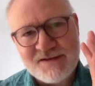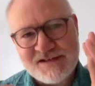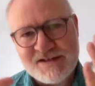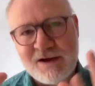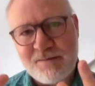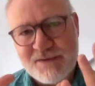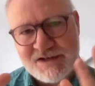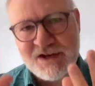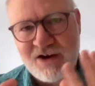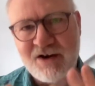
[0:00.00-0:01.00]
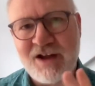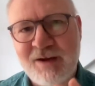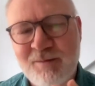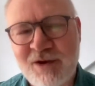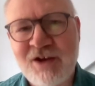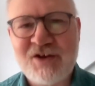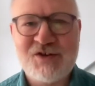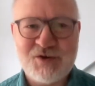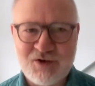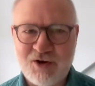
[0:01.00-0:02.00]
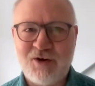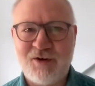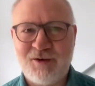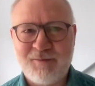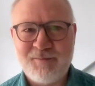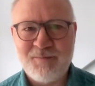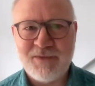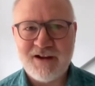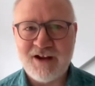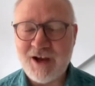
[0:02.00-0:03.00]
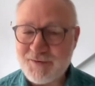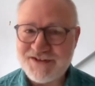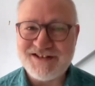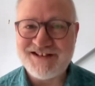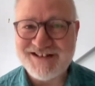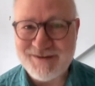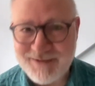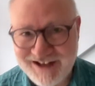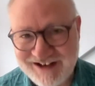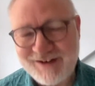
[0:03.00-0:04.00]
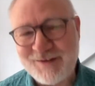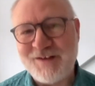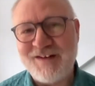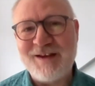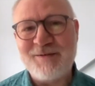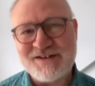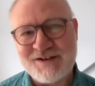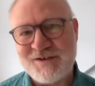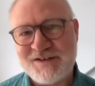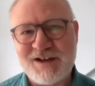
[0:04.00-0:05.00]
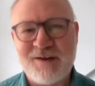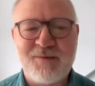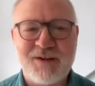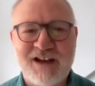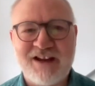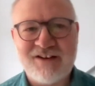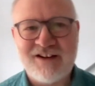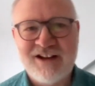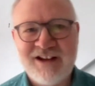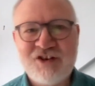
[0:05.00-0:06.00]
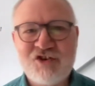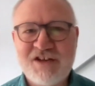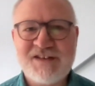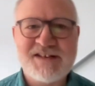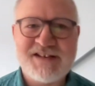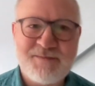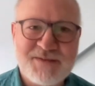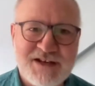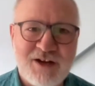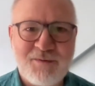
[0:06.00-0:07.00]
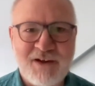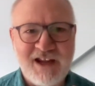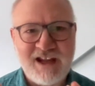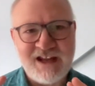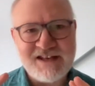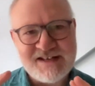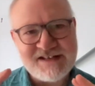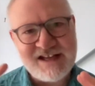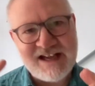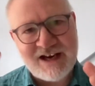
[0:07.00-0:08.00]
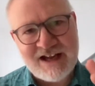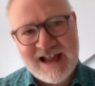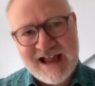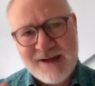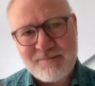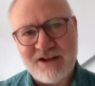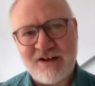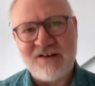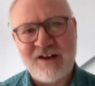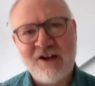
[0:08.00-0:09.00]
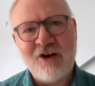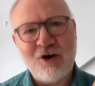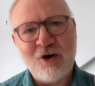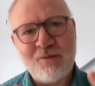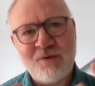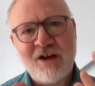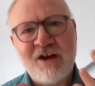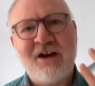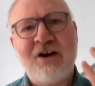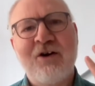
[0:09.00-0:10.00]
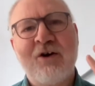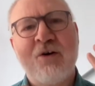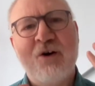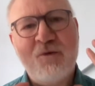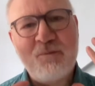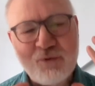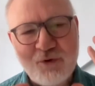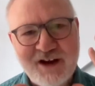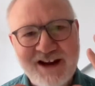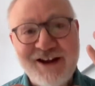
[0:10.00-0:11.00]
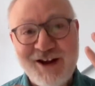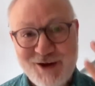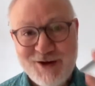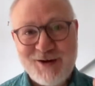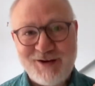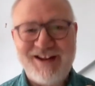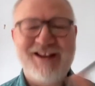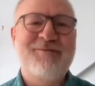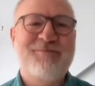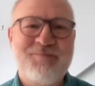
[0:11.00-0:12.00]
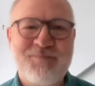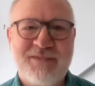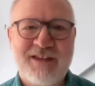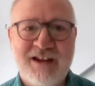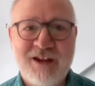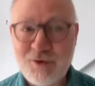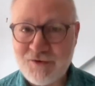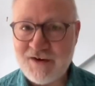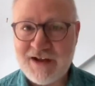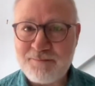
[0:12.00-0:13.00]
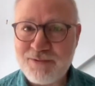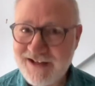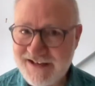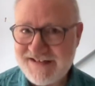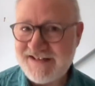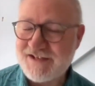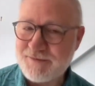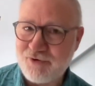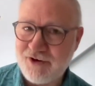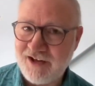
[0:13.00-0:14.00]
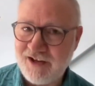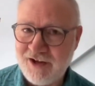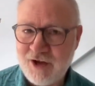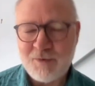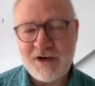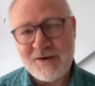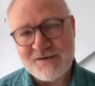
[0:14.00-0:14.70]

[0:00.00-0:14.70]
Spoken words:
some time to God. And I would suggest the beginning of the day was a good time for that. Jesus himself, it says he had a habit of praying early. He also had places to pray. When he was